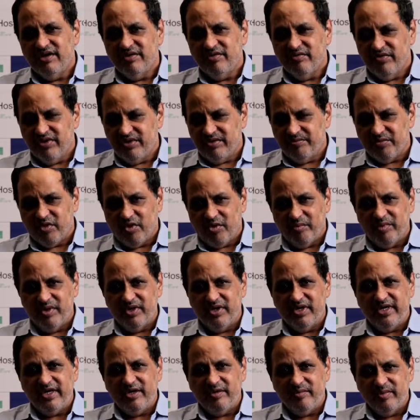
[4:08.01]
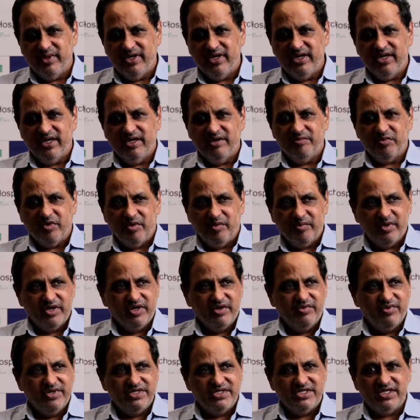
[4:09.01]
With proper treatment and proper
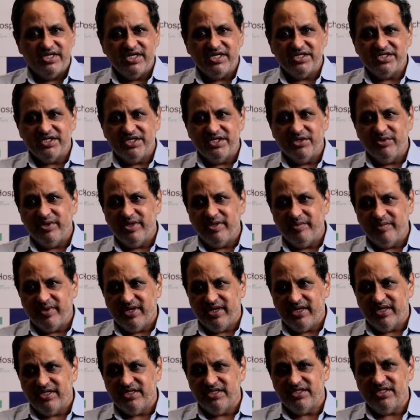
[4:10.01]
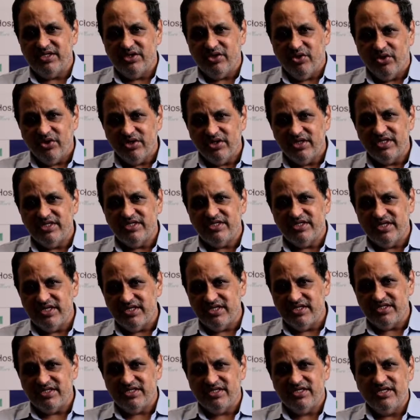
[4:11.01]
investigation during pregnancy, all these
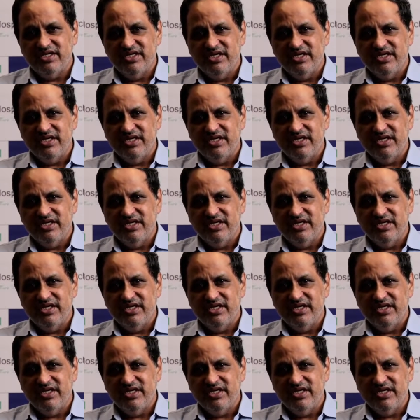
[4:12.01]
things